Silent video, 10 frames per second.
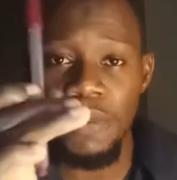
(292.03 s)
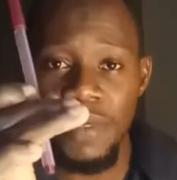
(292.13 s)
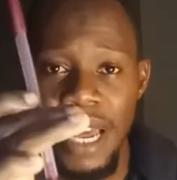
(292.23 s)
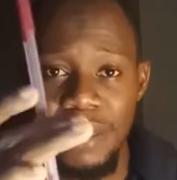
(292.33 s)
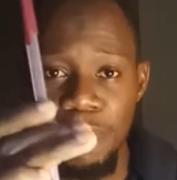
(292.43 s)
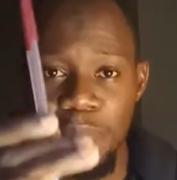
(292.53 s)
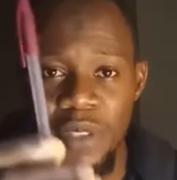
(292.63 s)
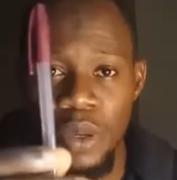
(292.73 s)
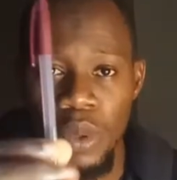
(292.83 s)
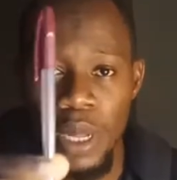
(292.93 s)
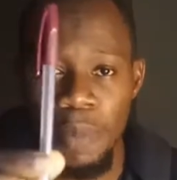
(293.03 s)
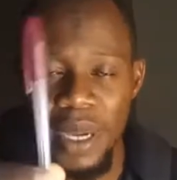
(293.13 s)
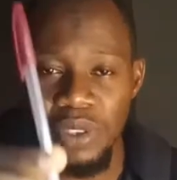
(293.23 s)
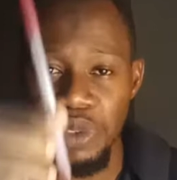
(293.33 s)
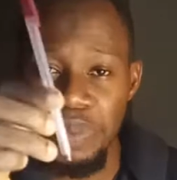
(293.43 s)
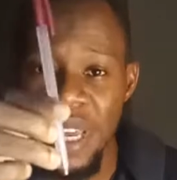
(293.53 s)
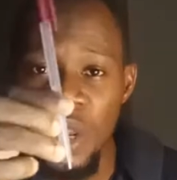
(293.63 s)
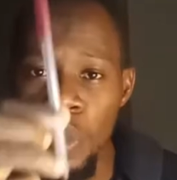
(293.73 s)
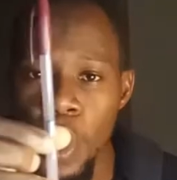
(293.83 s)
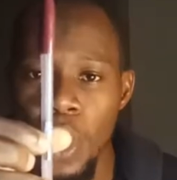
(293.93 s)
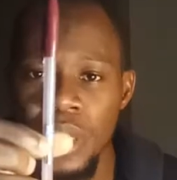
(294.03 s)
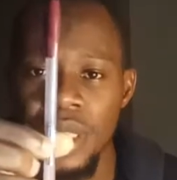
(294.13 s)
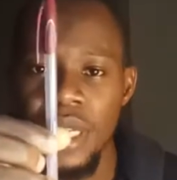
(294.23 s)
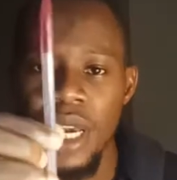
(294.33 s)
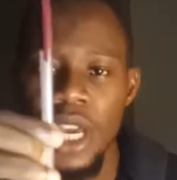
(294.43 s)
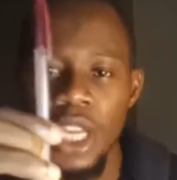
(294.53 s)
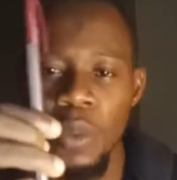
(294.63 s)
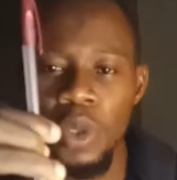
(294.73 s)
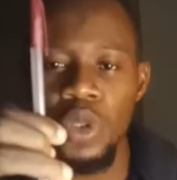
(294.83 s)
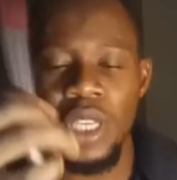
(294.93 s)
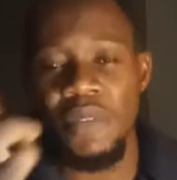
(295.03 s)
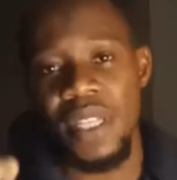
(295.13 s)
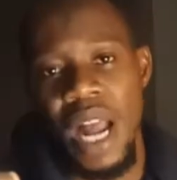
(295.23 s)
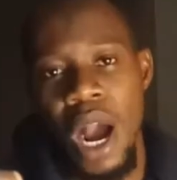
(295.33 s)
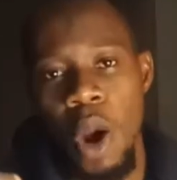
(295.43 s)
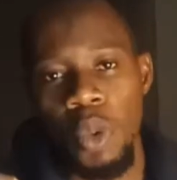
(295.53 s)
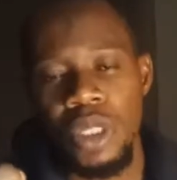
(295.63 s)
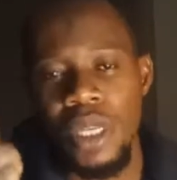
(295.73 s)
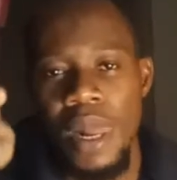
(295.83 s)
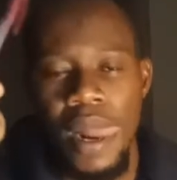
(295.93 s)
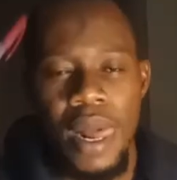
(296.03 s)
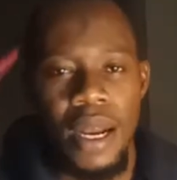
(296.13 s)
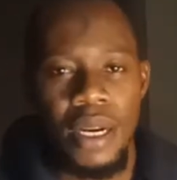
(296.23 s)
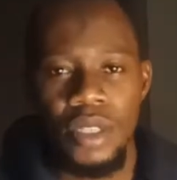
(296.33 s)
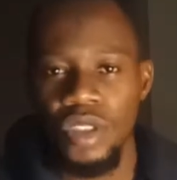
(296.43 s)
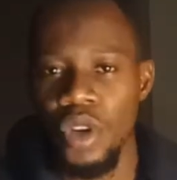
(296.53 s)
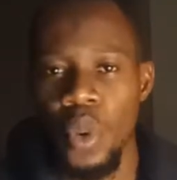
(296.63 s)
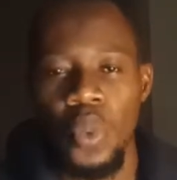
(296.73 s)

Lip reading: of that singular part, the remaining ones, you want to give it out, and